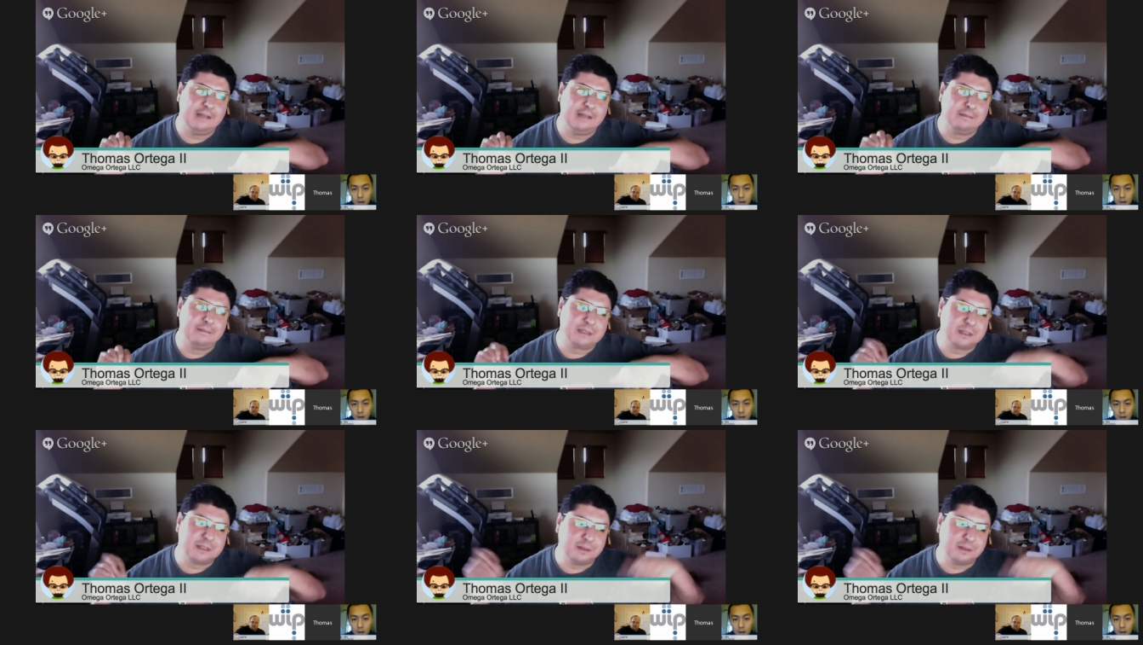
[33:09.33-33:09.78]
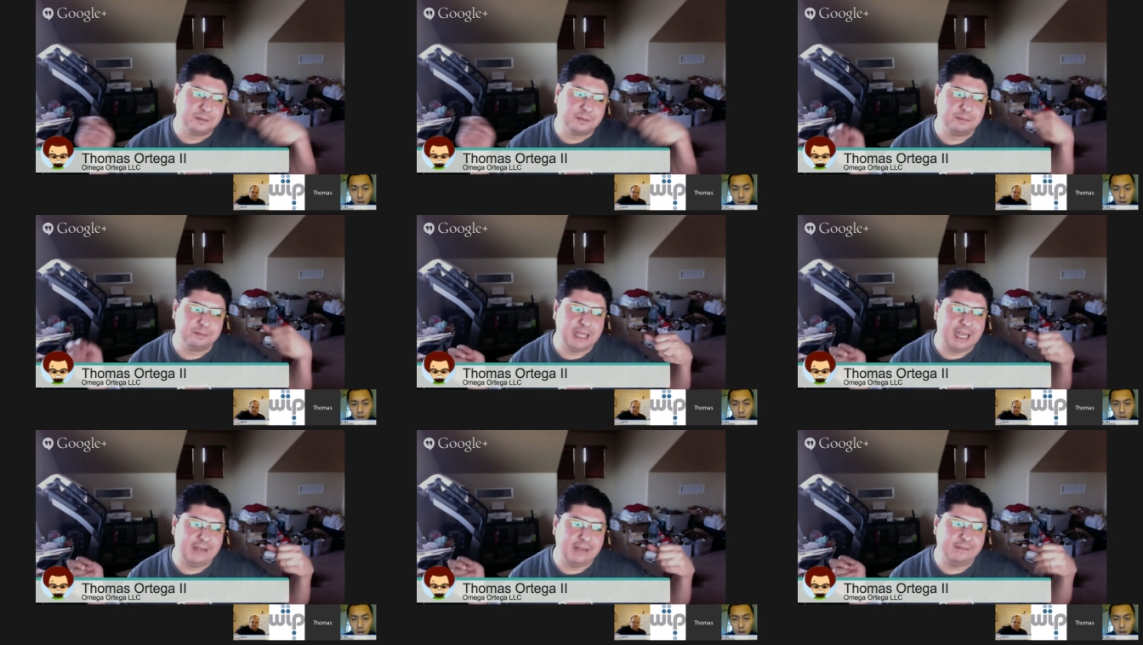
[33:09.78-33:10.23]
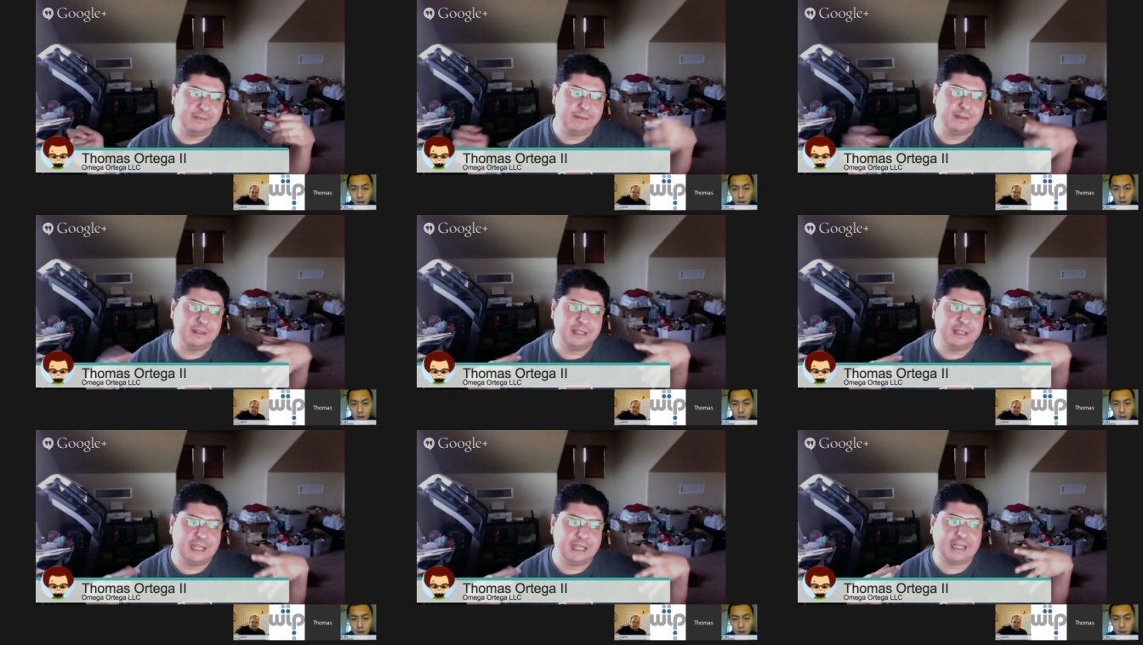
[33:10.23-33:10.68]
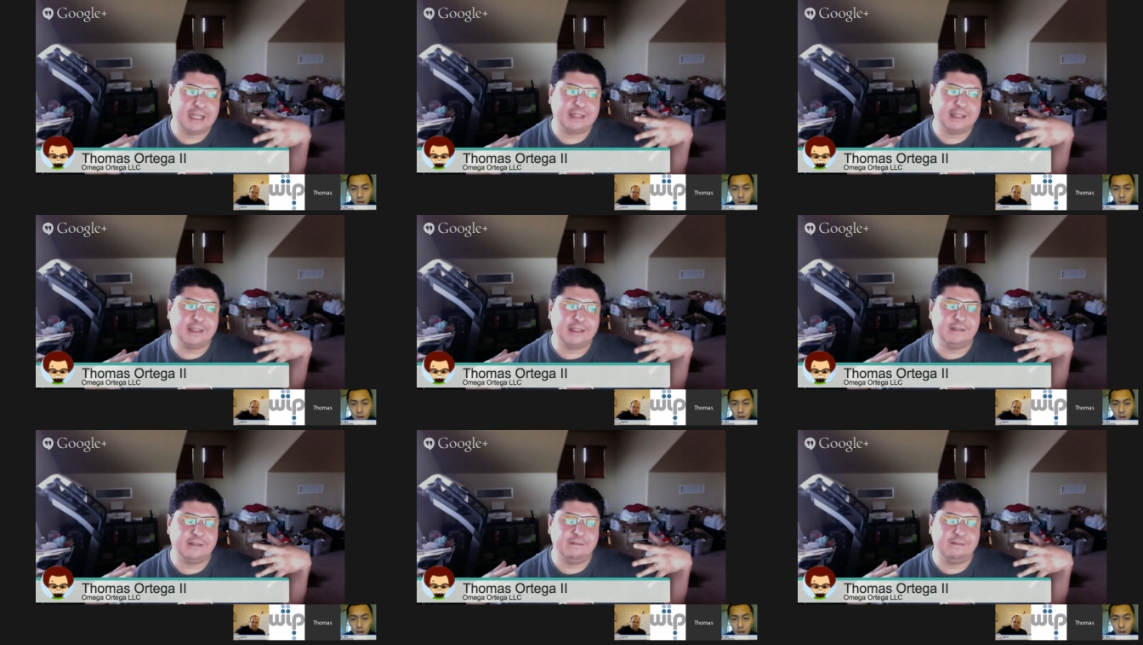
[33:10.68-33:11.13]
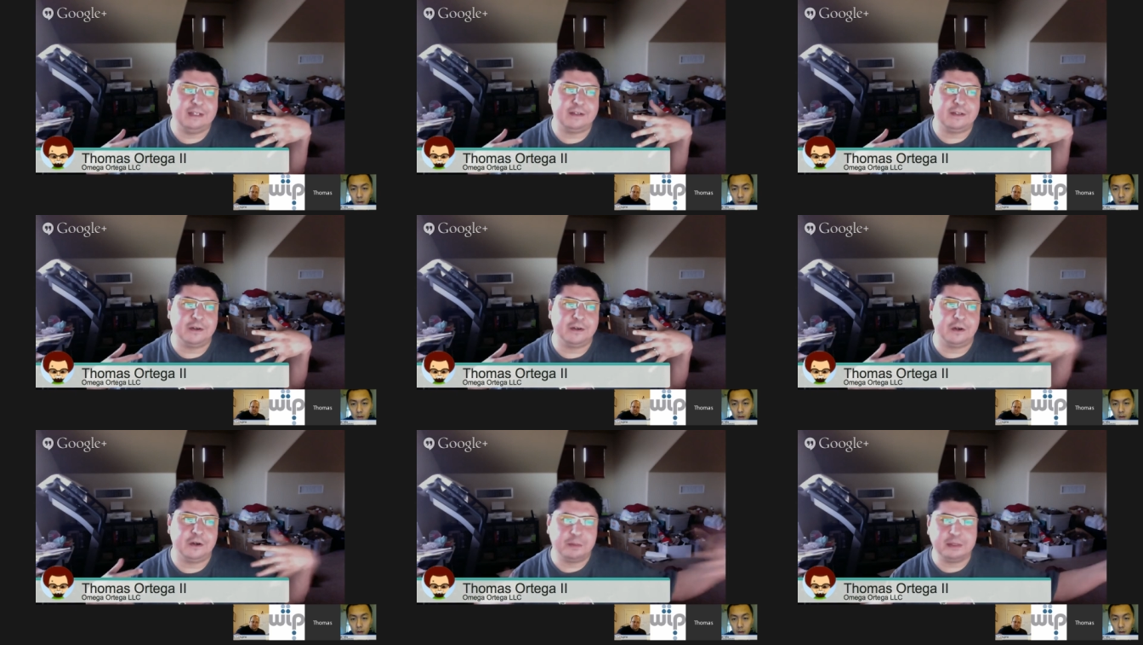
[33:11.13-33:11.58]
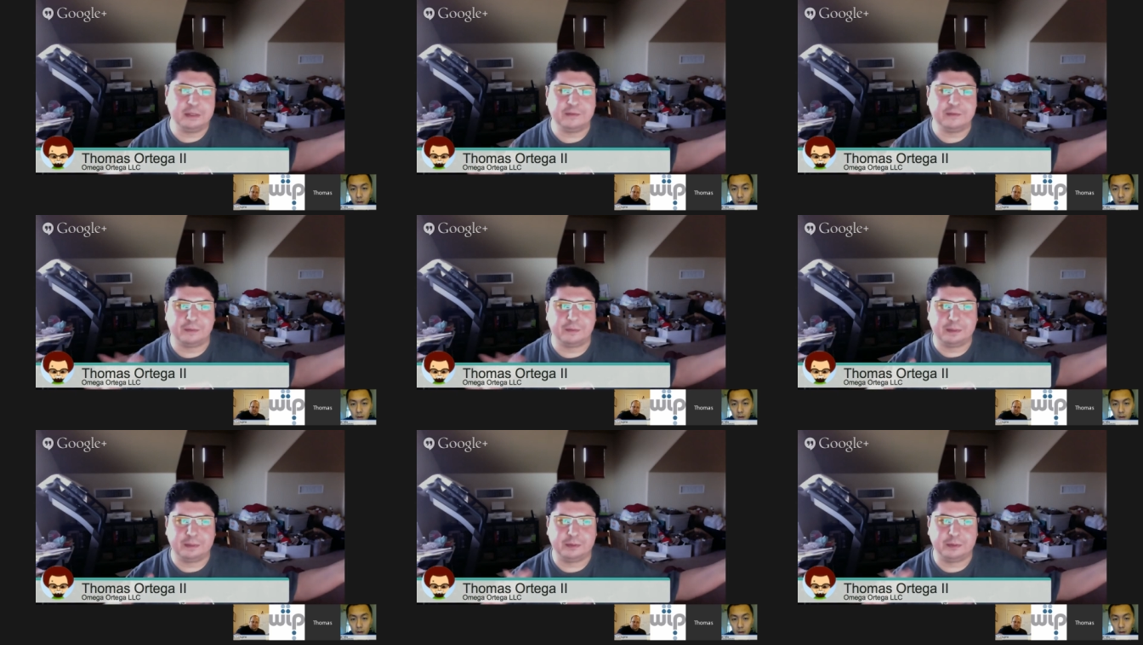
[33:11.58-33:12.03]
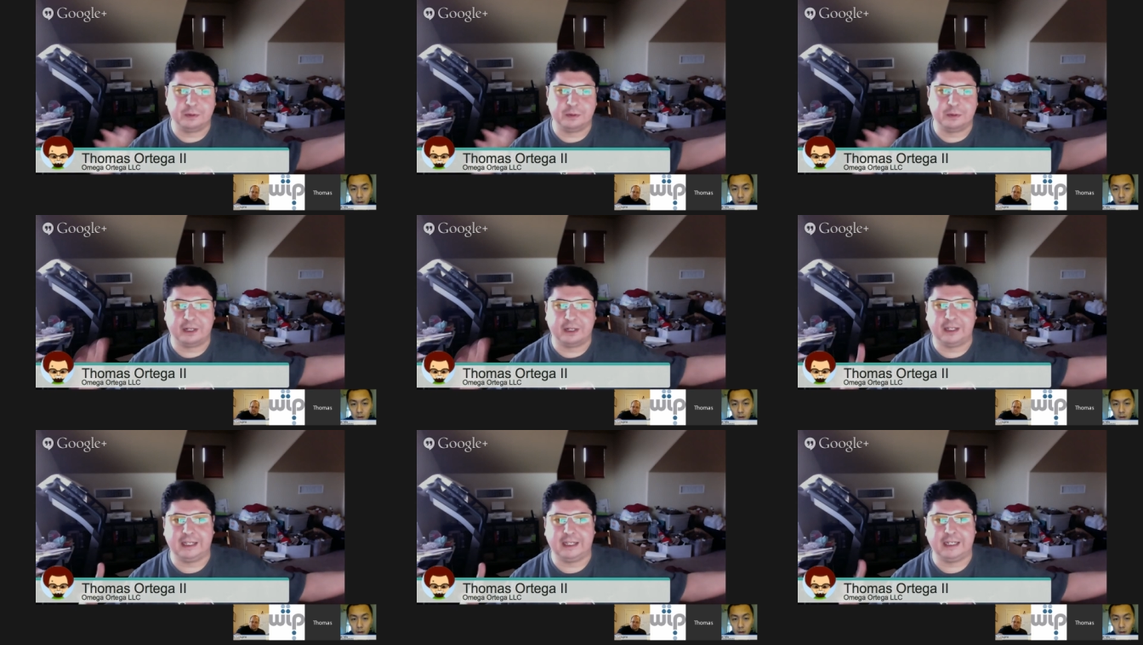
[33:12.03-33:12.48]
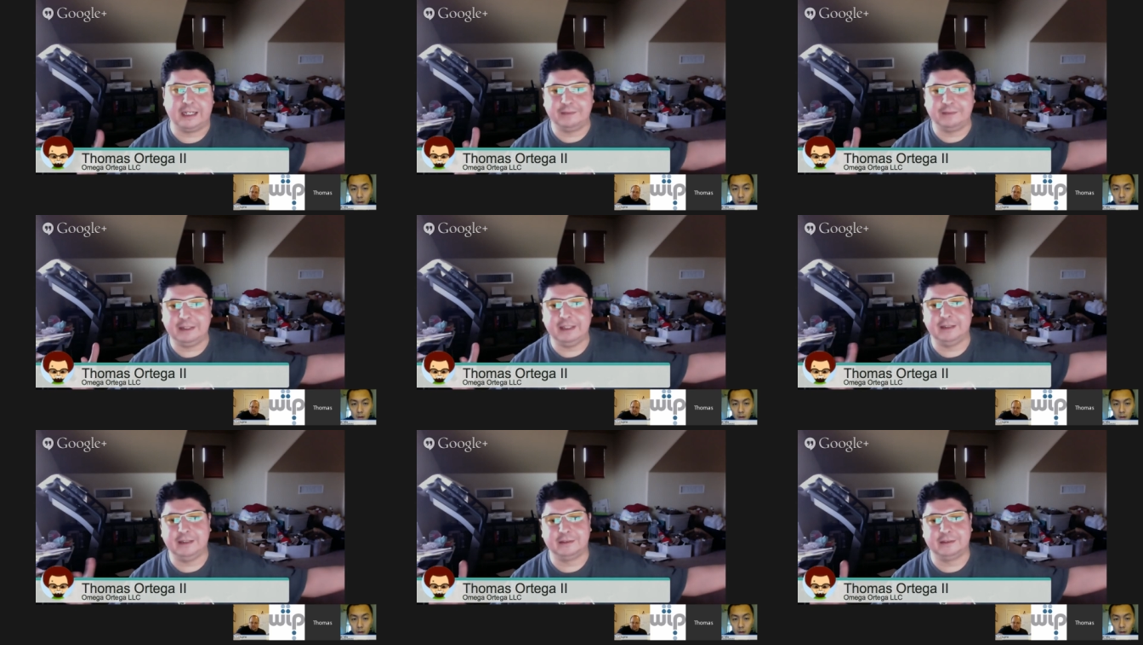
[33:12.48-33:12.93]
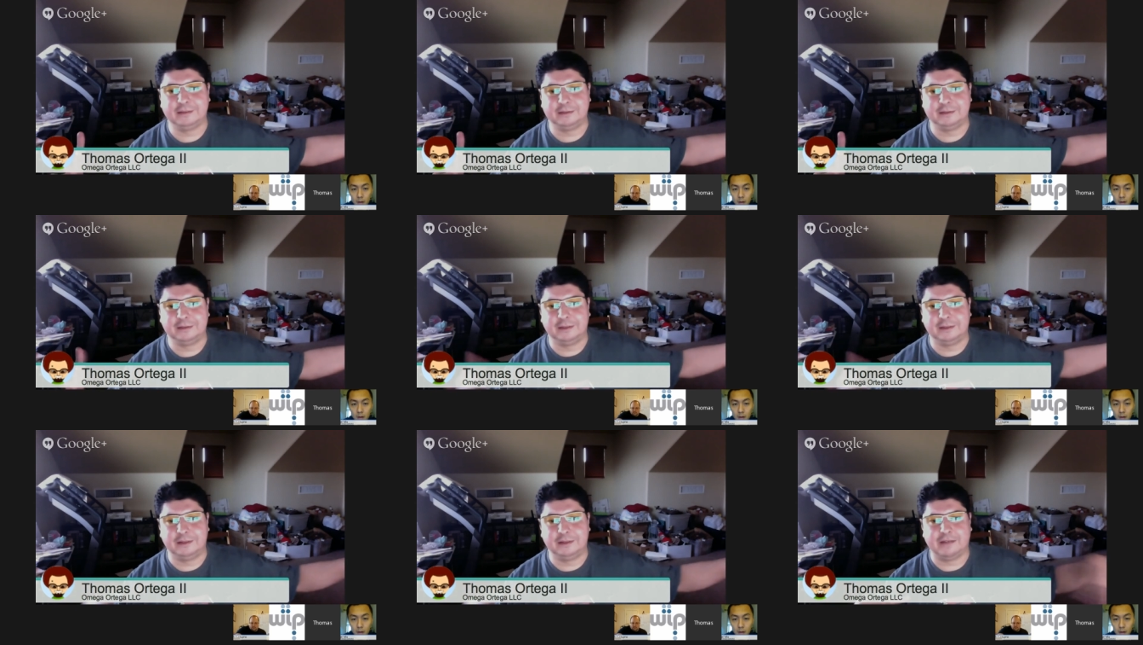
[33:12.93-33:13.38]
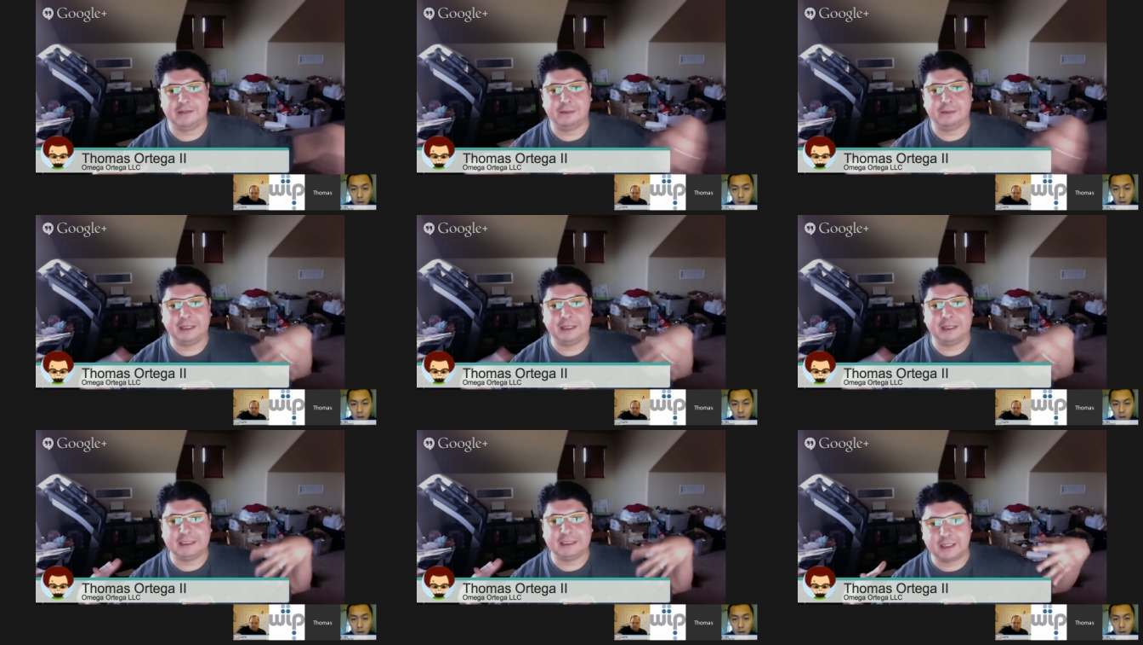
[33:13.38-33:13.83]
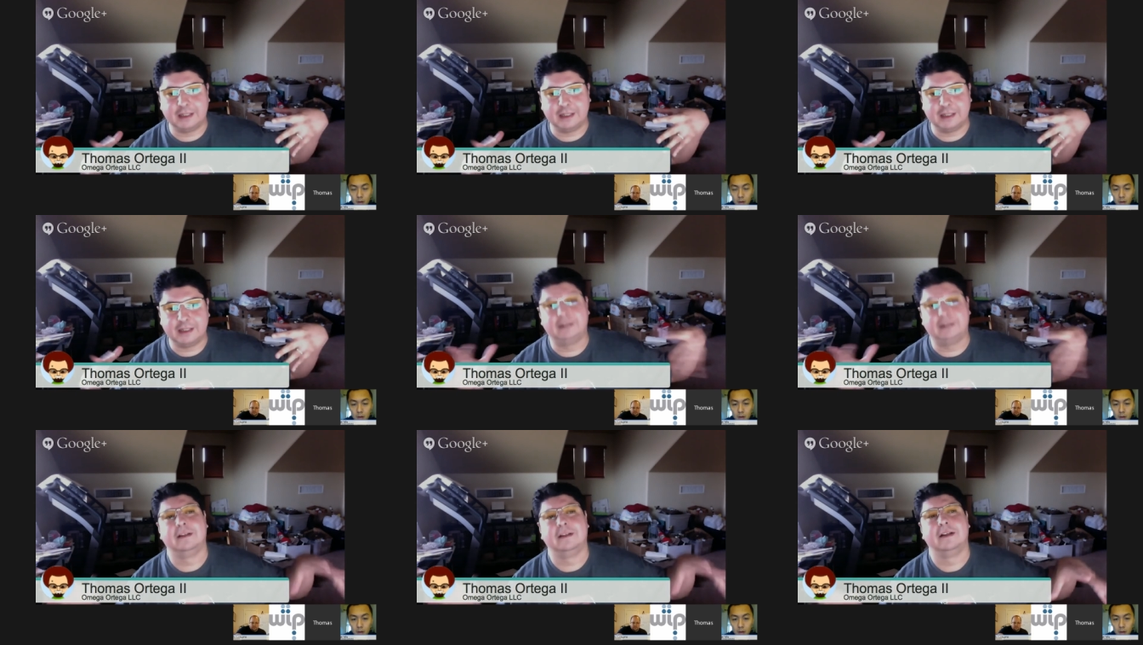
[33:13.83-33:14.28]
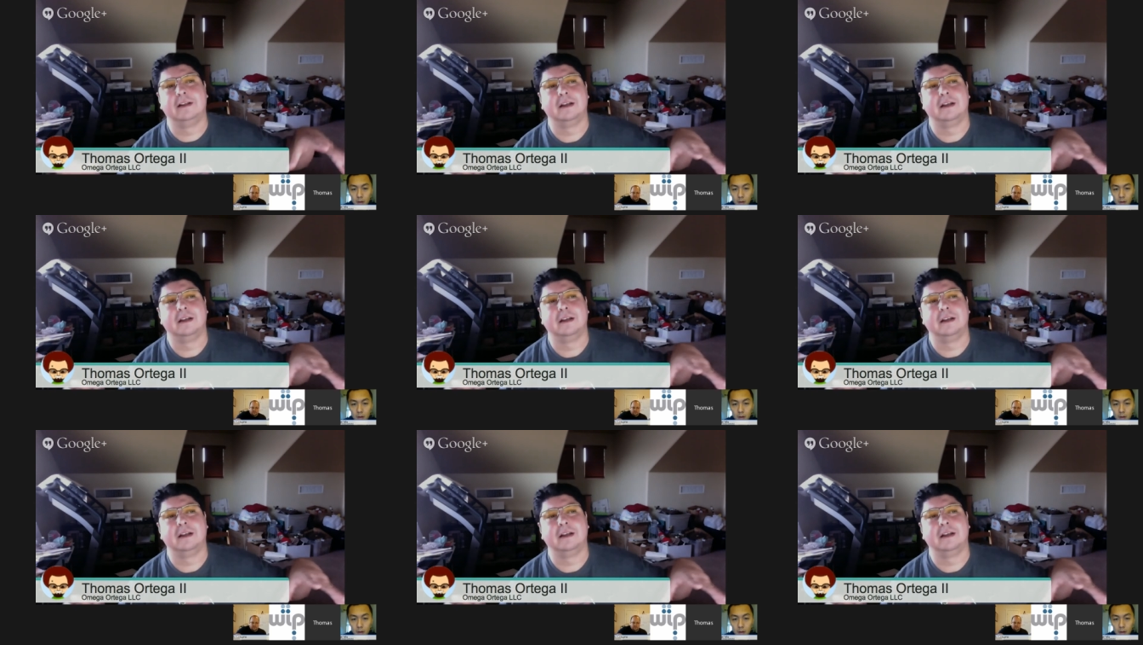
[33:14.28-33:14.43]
So having the hackathon venue open for people who aren't like me, who don't have a place to go,